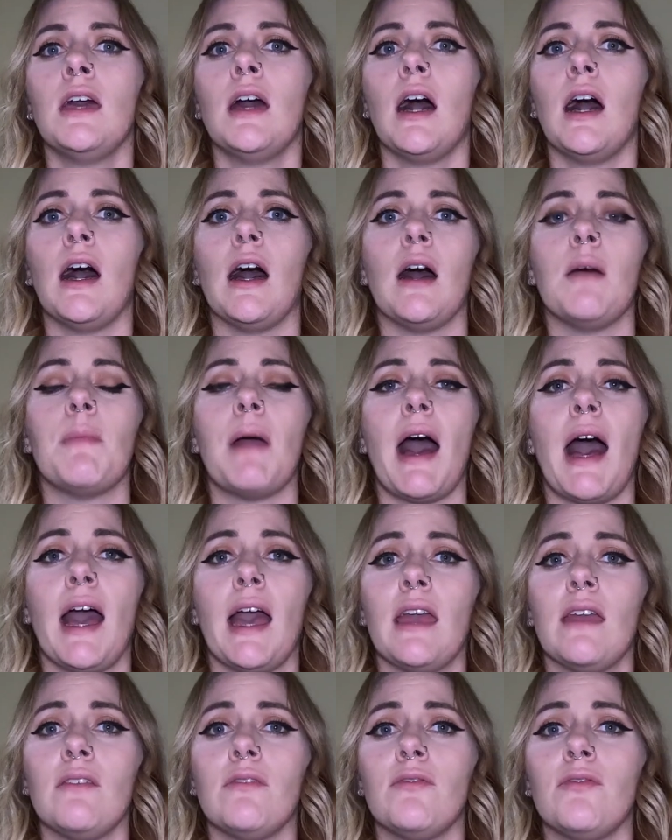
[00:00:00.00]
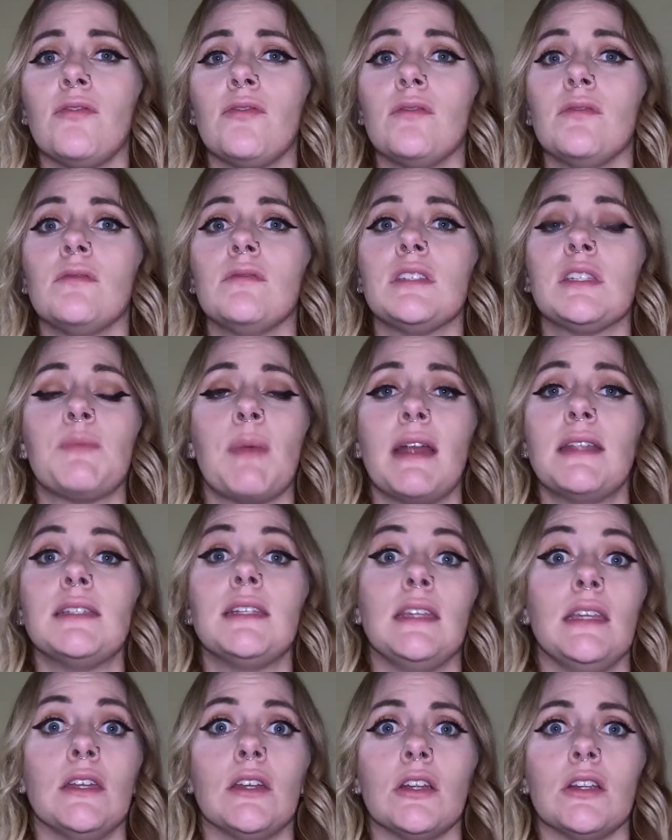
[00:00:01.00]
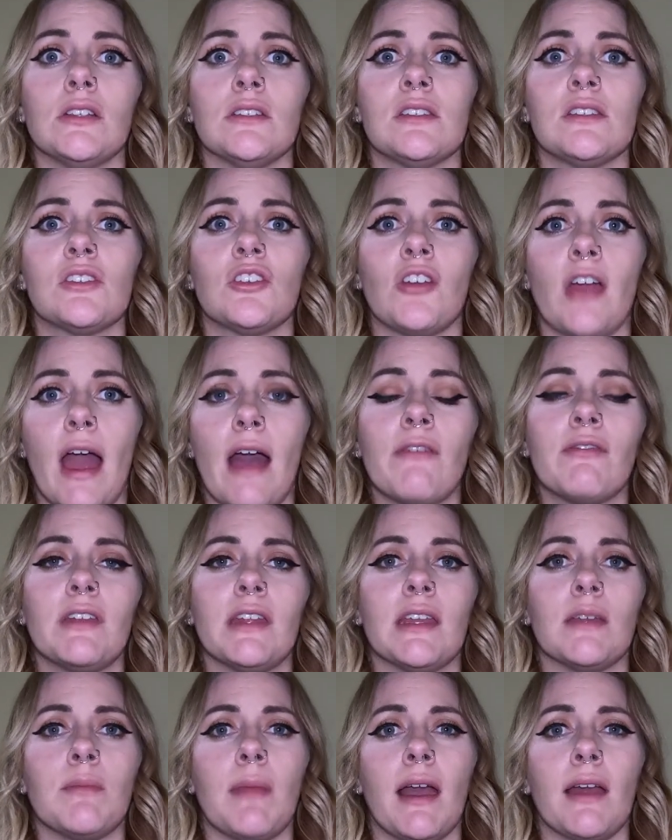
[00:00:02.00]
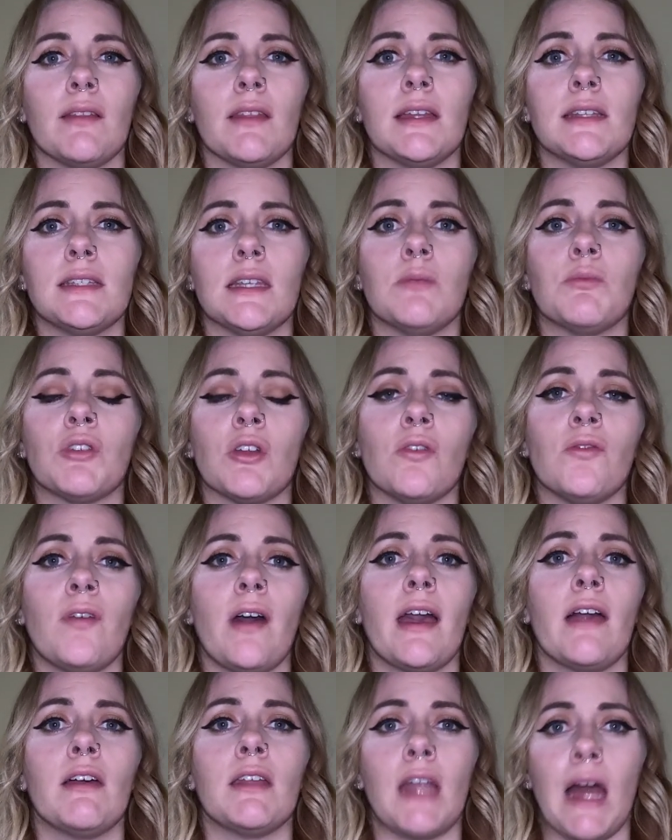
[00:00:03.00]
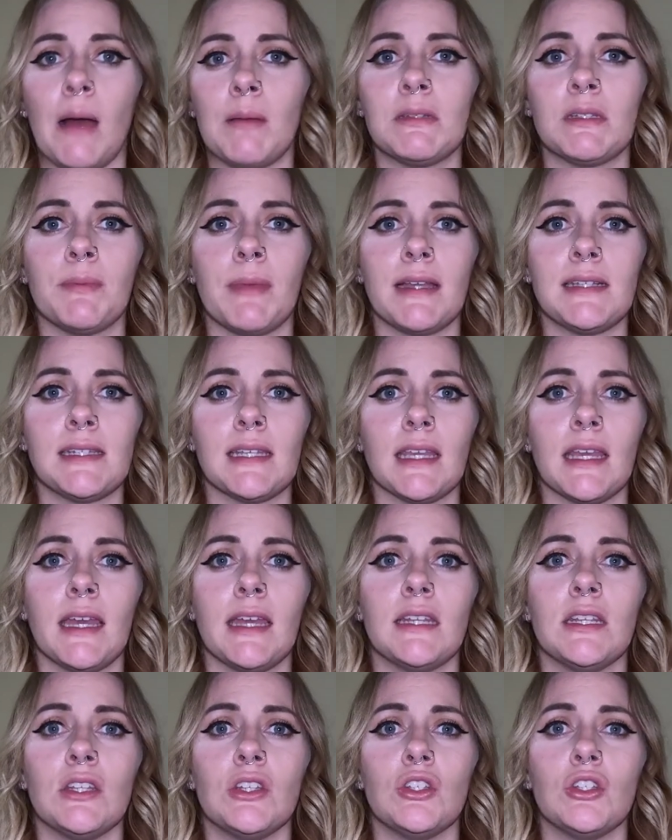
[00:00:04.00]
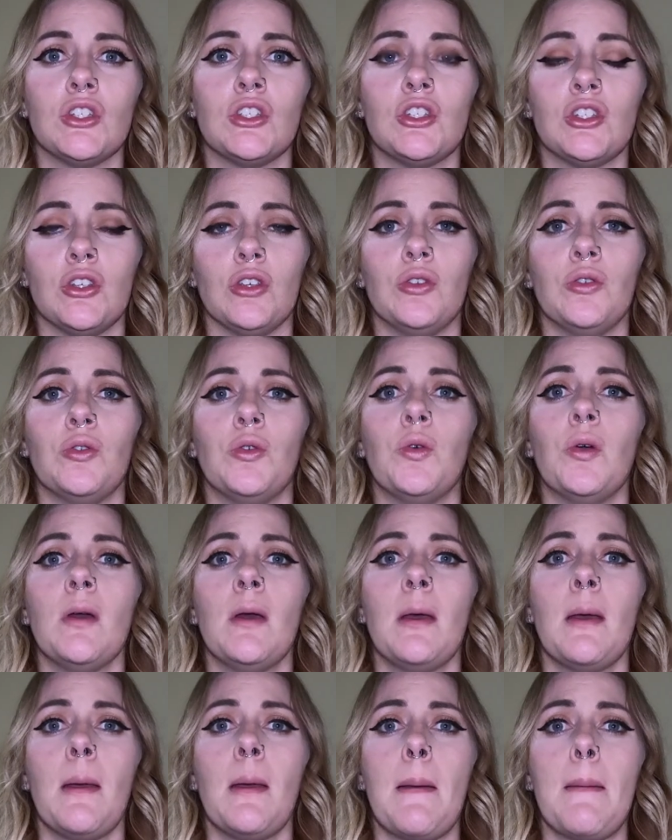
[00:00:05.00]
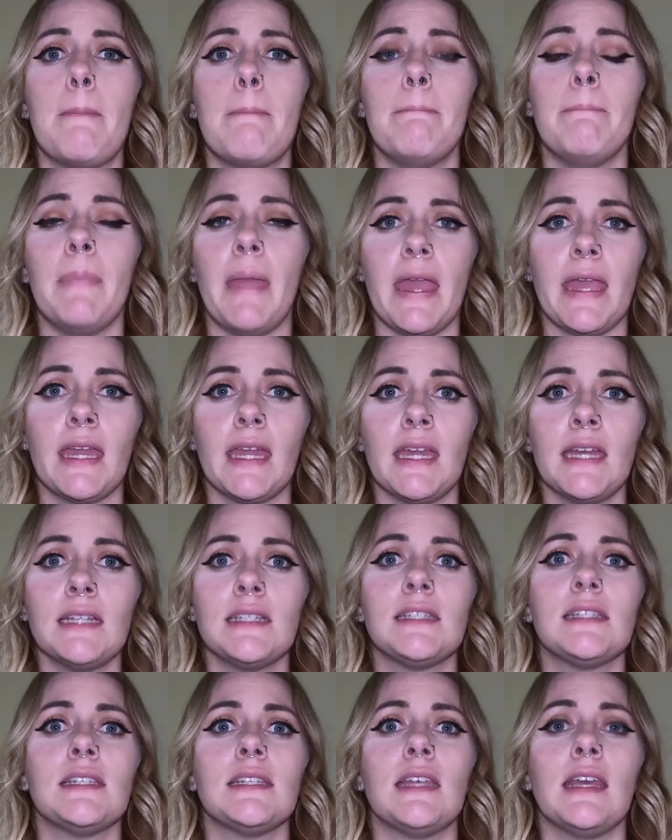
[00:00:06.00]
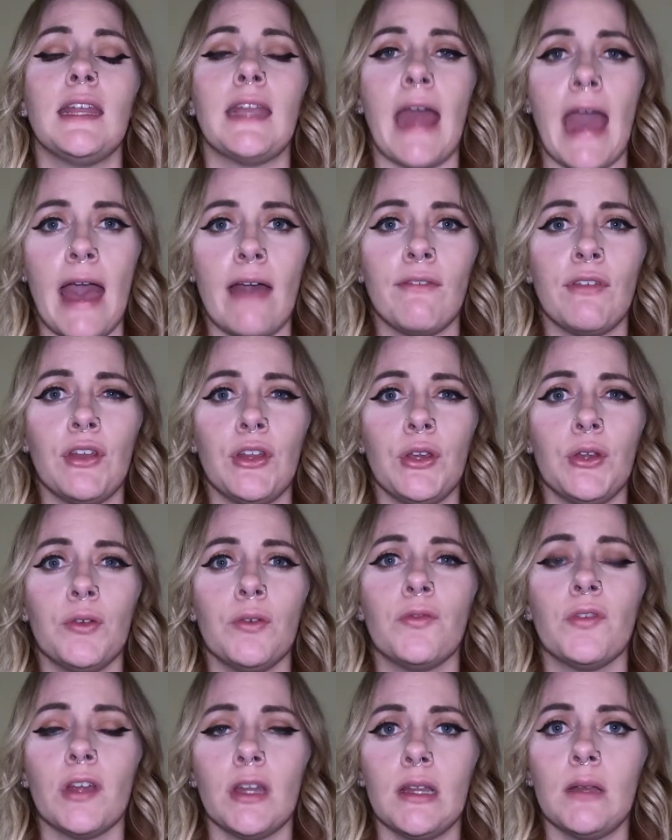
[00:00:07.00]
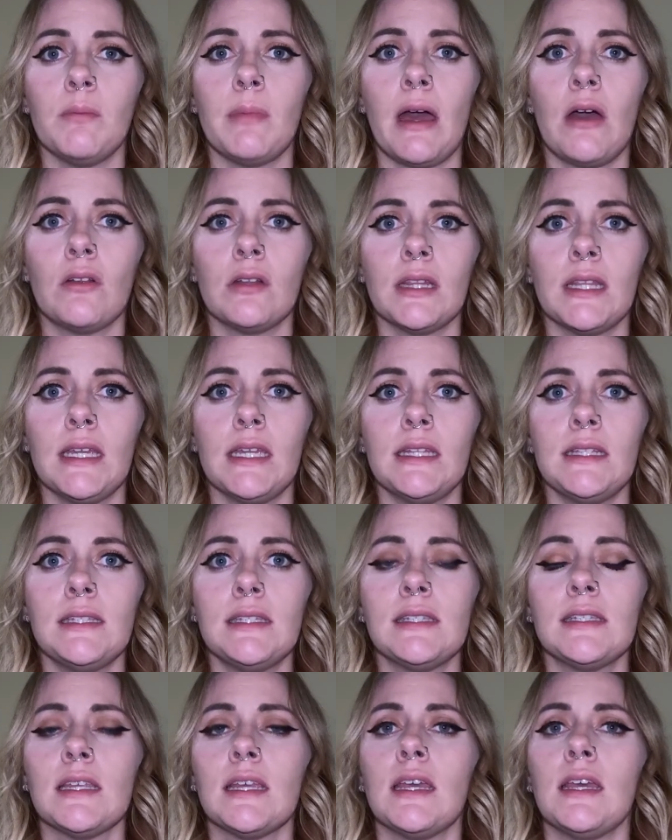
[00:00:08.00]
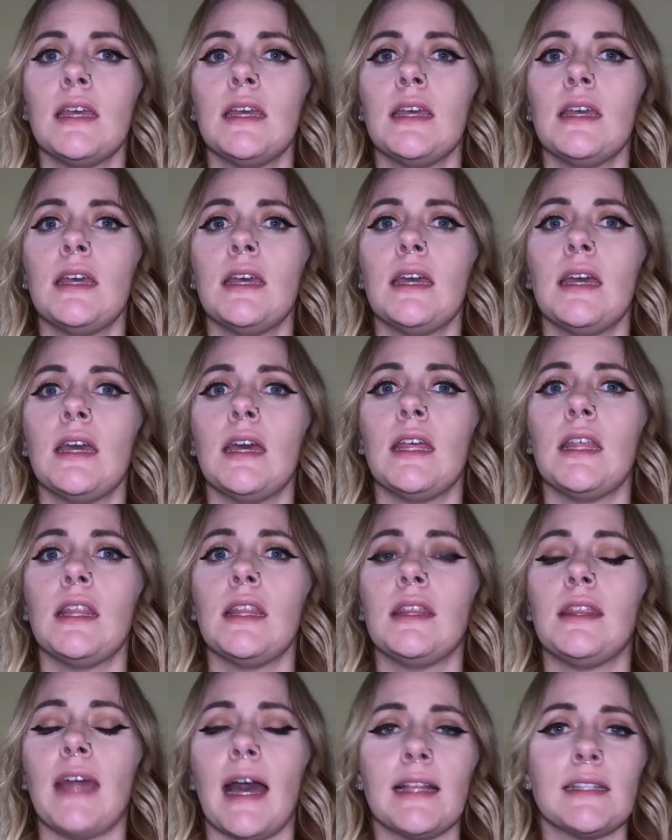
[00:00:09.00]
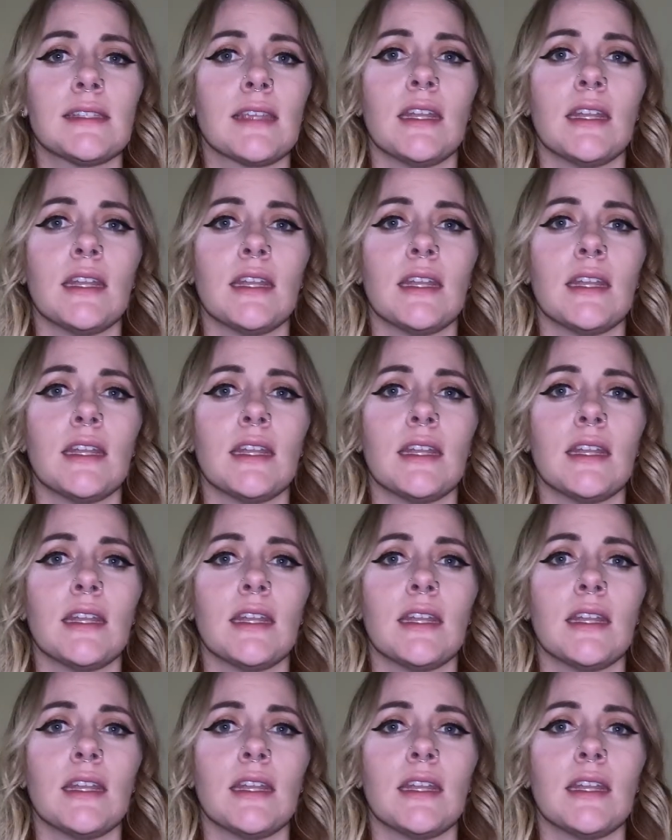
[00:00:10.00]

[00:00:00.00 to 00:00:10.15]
I've spent years crafting my LinkedIn profile and optimizing it to make it an avenue for inbound leads. That's